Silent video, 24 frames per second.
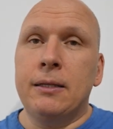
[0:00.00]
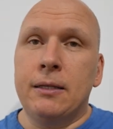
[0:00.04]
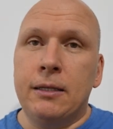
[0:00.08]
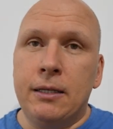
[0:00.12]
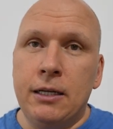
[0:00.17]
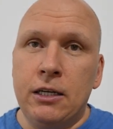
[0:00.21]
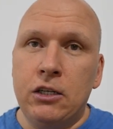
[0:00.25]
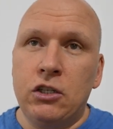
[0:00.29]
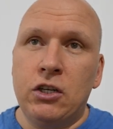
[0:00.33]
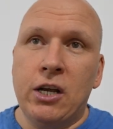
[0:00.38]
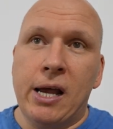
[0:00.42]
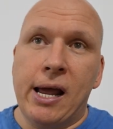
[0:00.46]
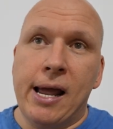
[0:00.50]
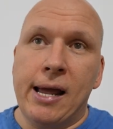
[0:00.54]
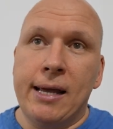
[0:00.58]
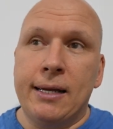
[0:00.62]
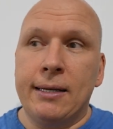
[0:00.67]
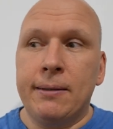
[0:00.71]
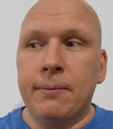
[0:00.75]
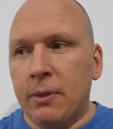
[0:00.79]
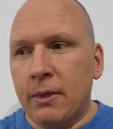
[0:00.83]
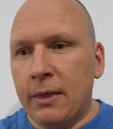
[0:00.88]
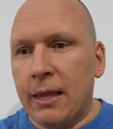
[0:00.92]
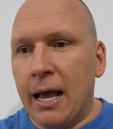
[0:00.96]

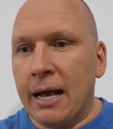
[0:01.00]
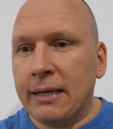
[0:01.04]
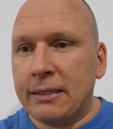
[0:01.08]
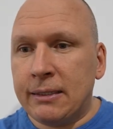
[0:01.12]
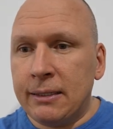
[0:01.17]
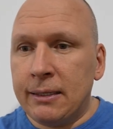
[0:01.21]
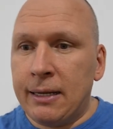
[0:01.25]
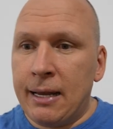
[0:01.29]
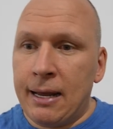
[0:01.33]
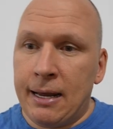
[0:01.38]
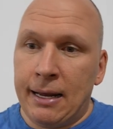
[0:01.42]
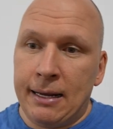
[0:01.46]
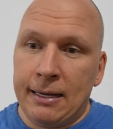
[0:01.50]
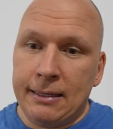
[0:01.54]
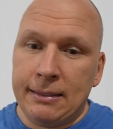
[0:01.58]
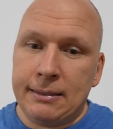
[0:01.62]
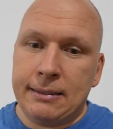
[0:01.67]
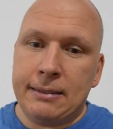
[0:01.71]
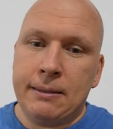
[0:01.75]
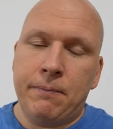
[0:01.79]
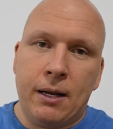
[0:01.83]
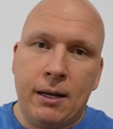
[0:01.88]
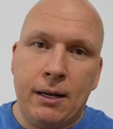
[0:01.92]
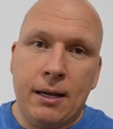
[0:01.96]
DJI doesn't
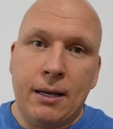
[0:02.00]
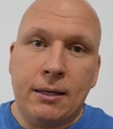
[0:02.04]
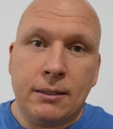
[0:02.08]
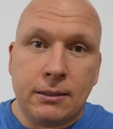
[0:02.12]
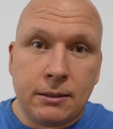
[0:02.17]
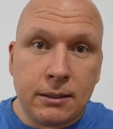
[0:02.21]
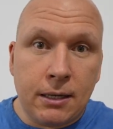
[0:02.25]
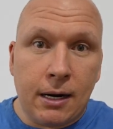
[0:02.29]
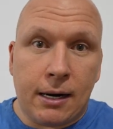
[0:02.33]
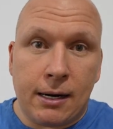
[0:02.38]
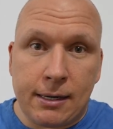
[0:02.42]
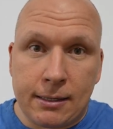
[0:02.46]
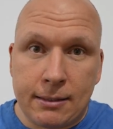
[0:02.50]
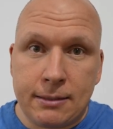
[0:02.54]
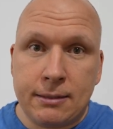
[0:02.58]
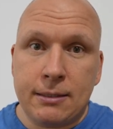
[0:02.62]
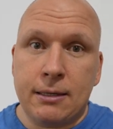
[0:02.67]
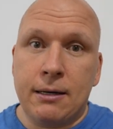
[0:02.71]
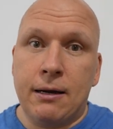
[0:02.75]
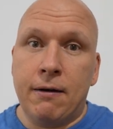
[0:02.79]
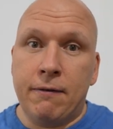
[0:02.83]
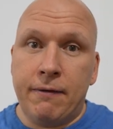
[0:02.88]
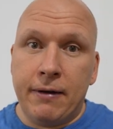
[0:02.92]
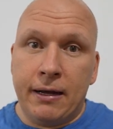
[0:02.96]
have lens guards
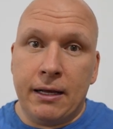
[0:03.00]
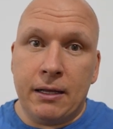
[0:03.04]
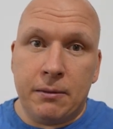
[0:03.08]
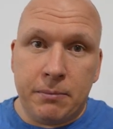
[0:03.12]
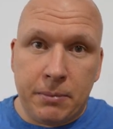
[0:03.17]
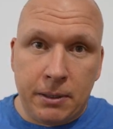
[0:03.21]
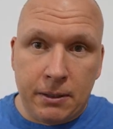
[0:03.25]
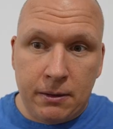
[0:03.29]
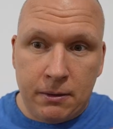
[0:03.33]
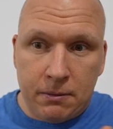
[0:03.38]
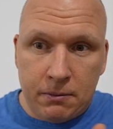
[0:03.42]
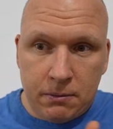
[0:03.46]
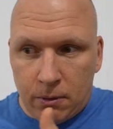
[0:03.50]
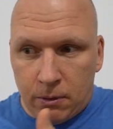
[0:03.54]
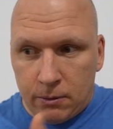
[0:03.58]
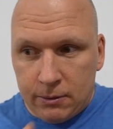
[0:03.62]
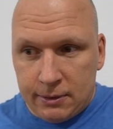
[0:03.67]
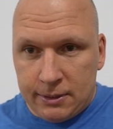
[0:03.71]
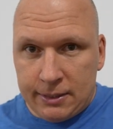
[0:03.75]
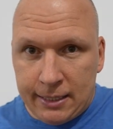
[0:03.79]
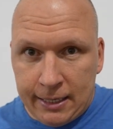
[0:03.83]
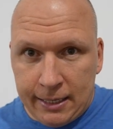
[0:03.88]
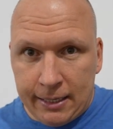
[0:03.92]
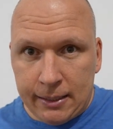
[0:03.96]
available on
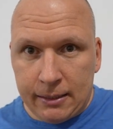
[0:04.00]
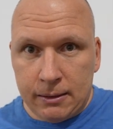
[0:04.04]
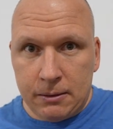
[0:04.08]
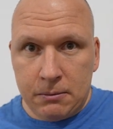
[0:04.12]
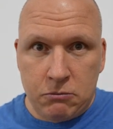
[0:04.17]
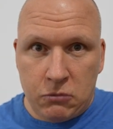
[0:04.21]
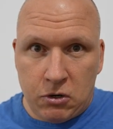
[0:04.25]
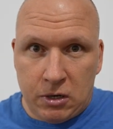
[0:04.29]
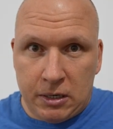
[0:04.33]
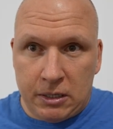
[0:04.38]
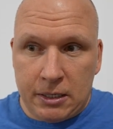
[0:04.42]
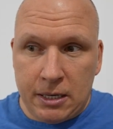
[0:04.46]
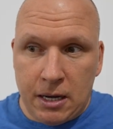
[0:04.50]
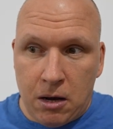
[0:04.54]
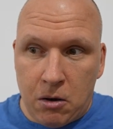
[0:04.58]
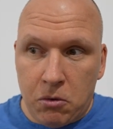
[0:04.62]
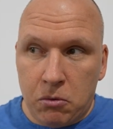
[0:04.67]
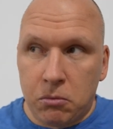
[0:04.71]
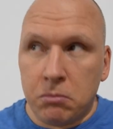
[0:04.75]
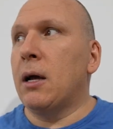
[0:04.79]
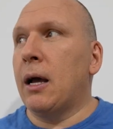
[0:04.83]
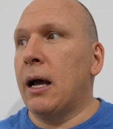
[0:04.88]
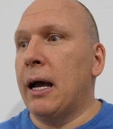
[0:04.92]
sale right now.